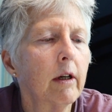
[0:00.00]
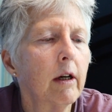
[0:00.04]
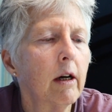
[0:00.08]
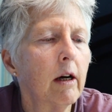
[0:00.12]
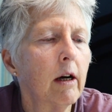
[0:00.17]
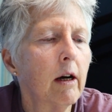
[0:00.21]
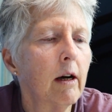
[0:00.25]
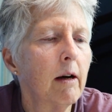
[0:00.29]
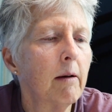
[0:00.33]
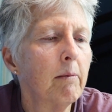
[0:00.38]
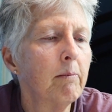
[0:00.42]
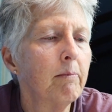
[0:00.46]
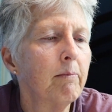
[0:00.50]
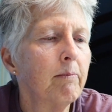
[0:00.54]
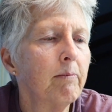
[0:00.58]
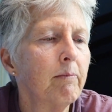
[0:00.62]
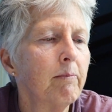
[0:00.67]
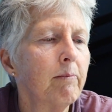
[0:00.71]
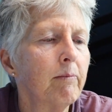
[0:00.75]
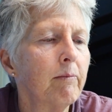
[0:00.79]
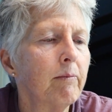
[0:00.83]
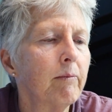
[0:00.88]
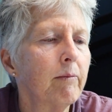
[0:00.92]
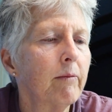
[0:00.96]
um,
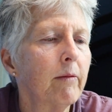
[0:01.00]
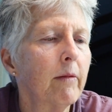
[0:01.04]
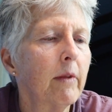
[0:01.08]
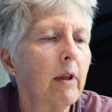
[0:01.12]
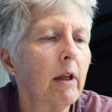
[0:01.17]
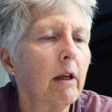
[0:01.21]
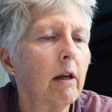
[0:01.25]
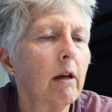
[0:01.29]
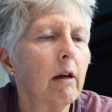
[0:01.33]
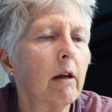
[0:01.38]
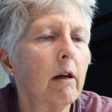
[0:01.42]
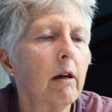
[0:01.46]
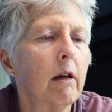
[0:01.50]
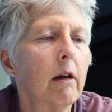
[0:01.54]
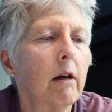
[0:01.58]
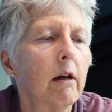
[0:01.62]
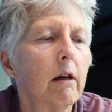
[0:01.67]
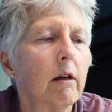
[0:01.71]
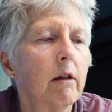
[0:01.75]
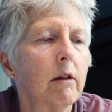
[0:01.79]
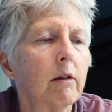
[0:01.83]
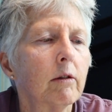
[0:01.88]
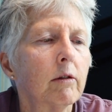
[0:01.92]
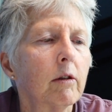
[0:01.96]

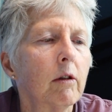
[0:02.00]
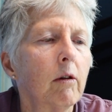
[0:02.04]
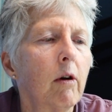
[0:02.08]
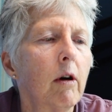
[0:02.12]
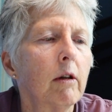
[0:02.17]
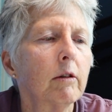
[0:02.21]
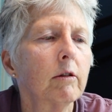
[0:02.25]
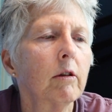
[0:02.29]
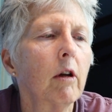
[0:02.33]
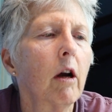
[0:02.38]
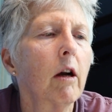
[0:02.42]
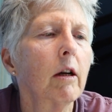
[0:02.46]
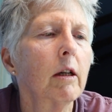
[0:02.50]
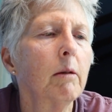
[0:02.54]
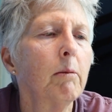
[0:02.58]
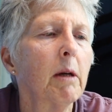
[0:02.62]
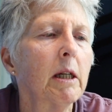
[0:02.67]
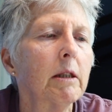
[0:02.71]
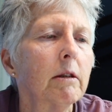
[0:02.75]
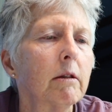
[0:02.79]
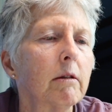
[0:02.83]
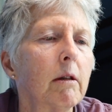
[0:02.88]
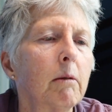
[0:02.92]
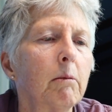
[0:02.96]
so I'll talk
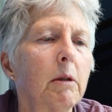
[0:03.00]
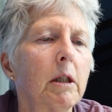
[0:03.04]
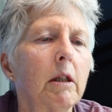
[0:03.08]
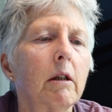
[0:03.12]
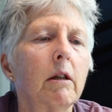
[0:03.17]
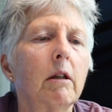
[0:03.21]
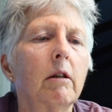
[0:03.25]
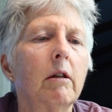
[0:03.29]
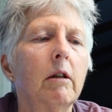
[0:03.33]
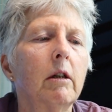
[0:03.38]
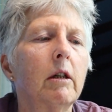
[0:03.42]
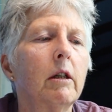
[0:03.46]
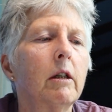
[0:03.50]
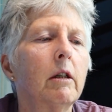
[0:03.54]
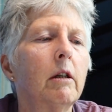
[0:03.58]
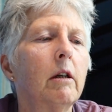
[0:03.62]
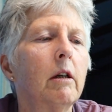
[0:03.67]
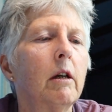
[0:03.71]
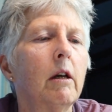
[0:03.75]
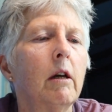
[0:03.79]
about some of the good